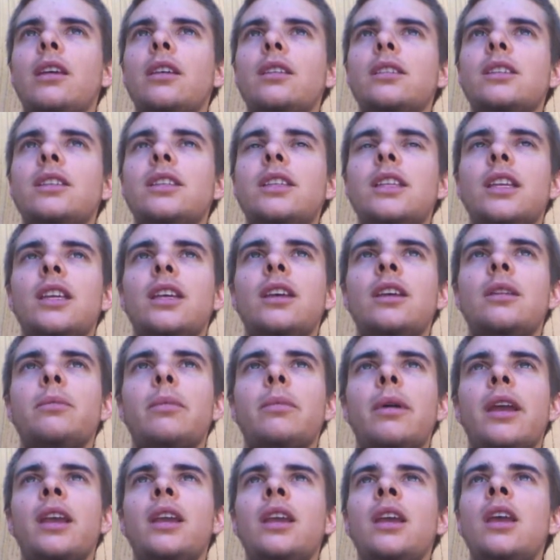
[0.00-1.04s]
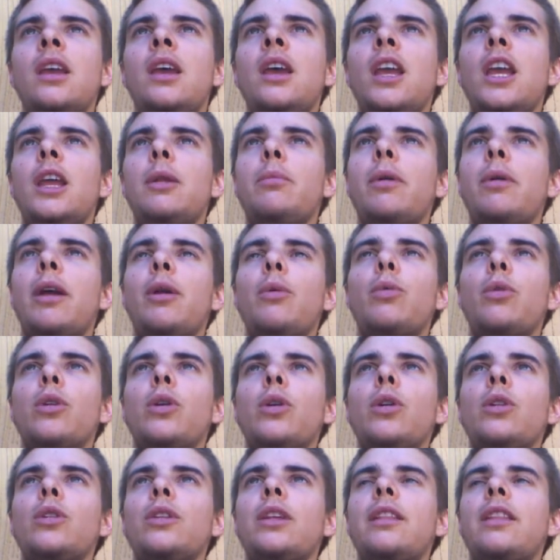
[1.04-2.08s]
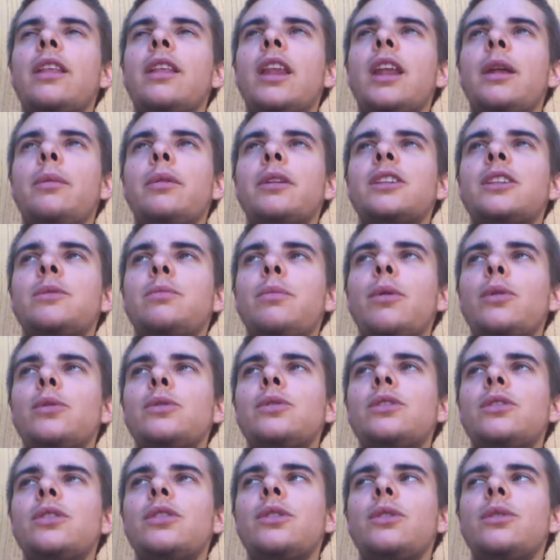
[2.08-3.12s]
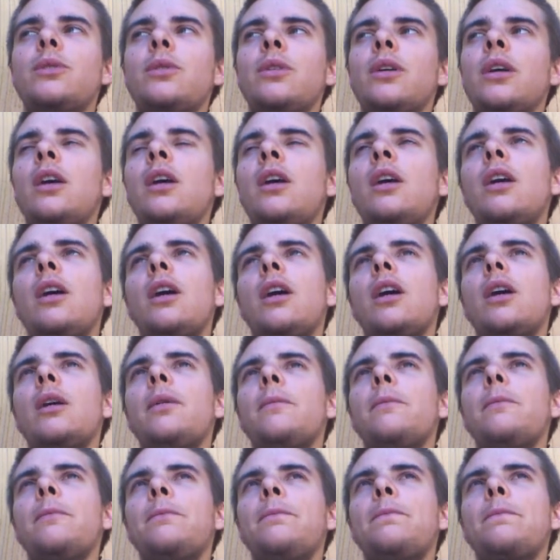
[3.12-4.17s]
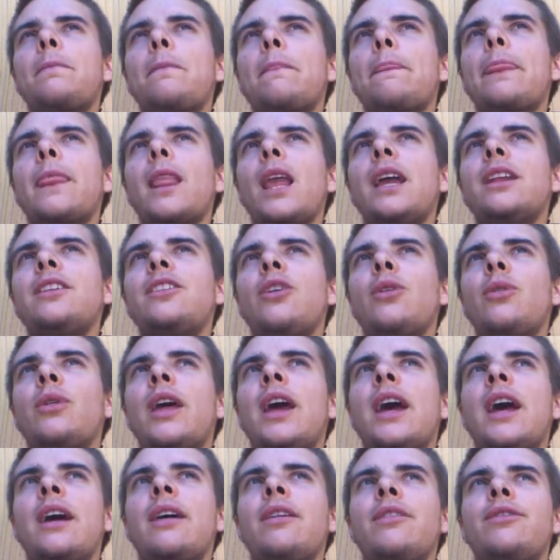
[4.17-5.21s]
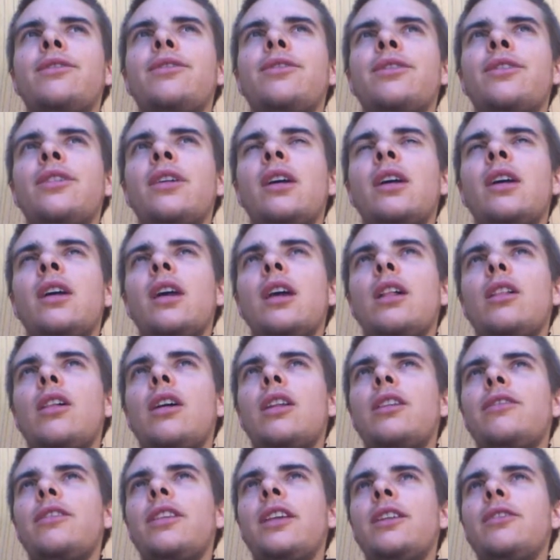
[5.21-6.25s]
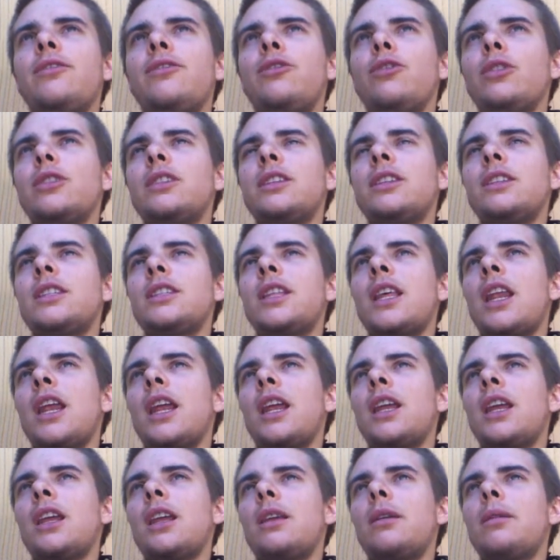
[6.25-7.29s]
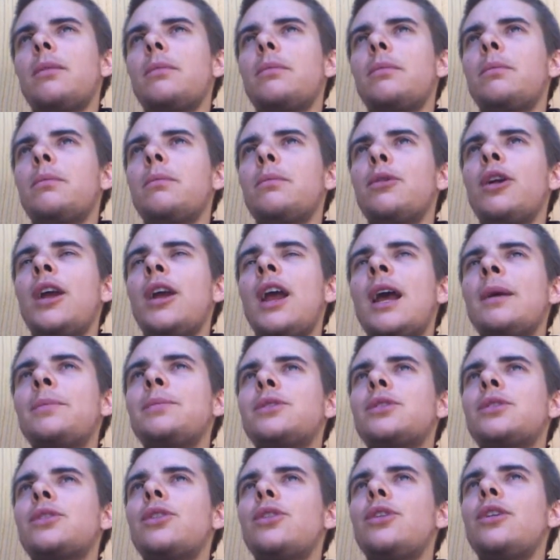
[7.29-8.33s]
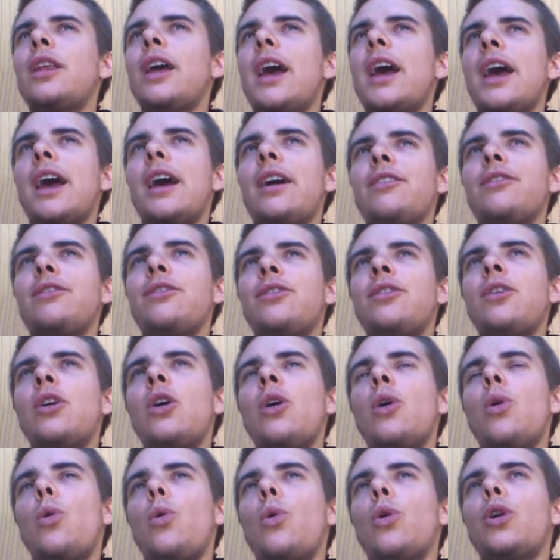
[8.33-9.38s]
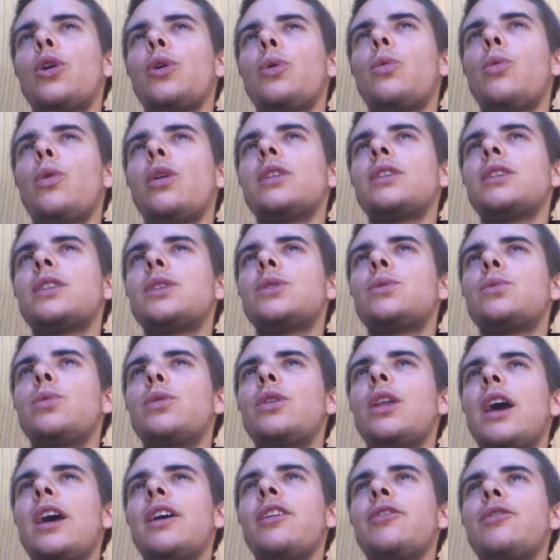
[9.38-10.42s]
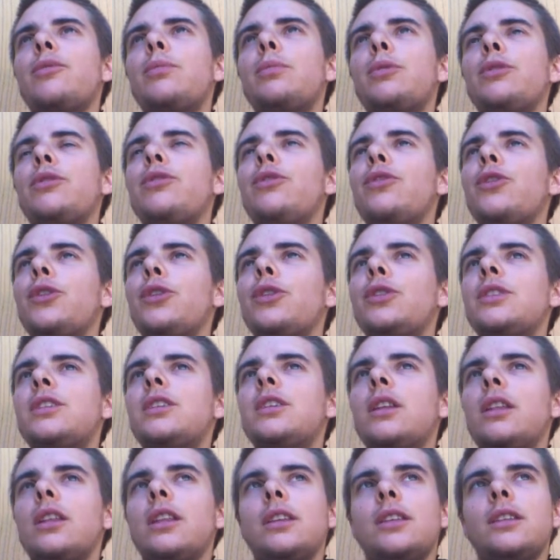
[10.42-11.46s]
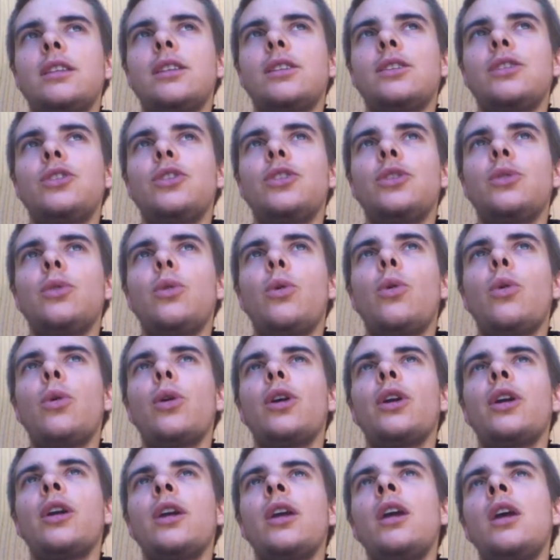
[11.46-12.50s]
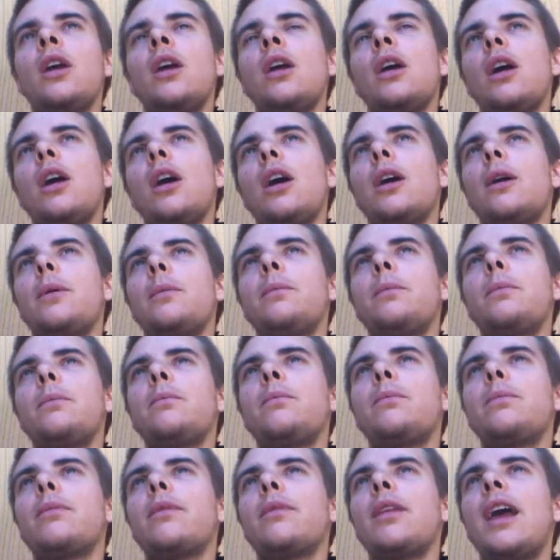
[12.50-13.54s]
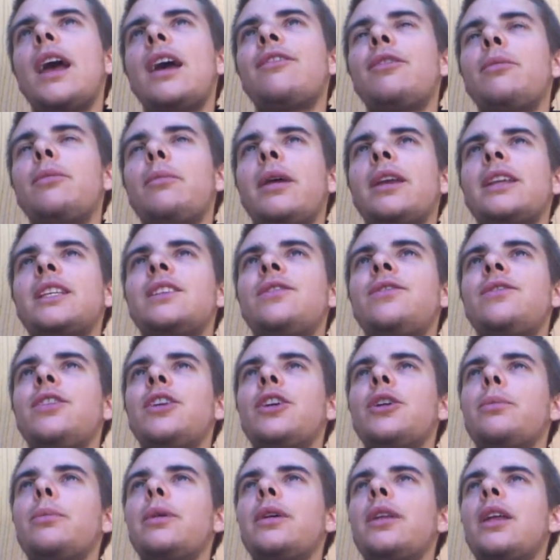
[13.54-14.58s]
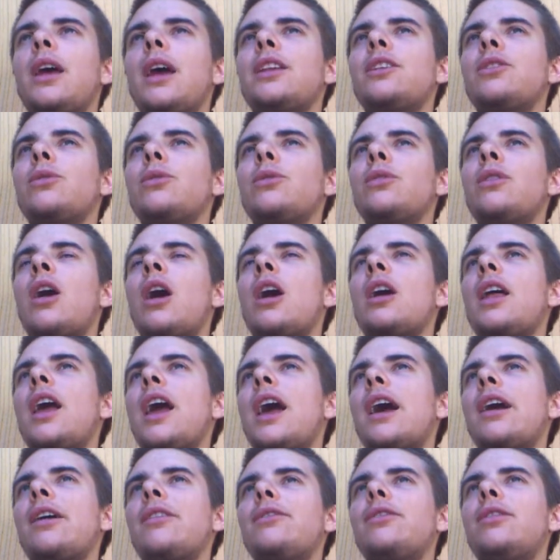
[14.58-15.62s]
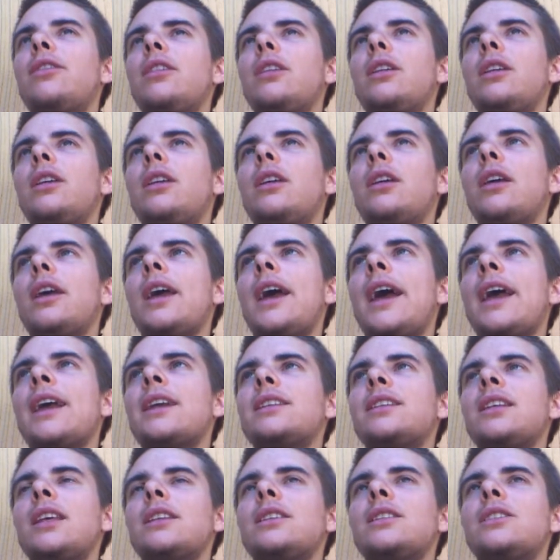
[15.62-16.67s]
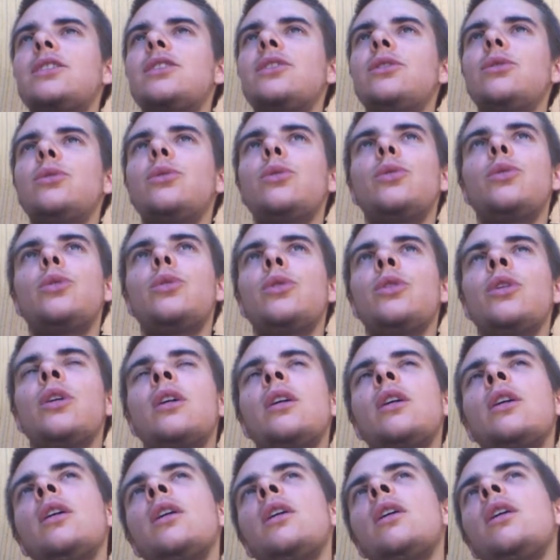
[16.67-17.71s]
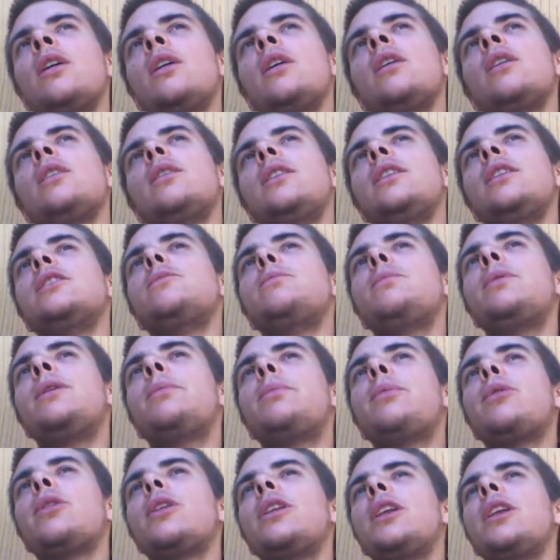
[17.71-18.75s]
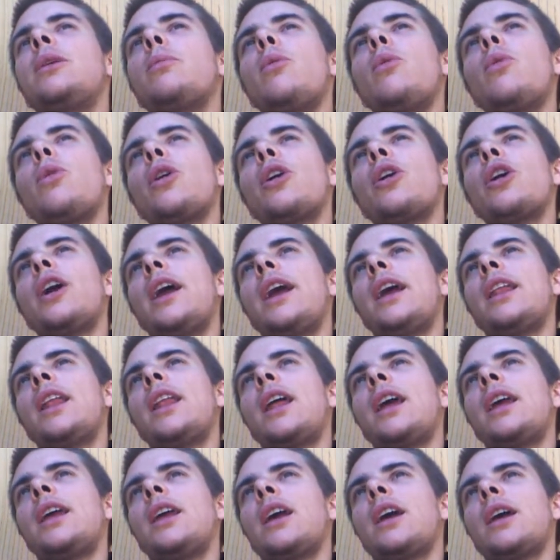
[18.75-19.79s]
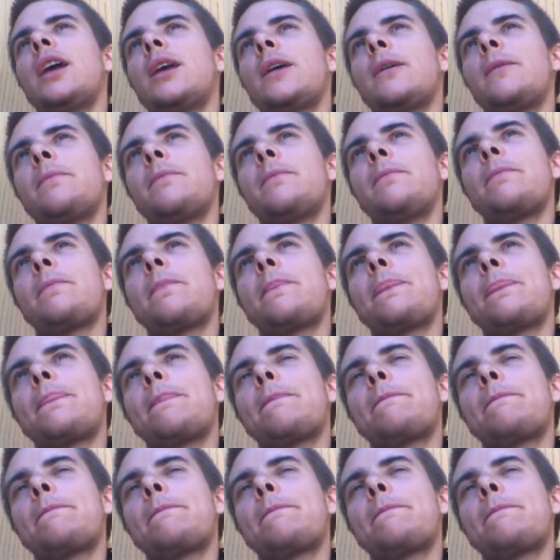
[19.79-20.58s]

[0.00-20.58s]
see in my world and that I'm exposed to. I don't have a lot of the influences that I perhaps could have or once would have preferred to listen to or have in my sphere, but I do not have the access to these people anymore, and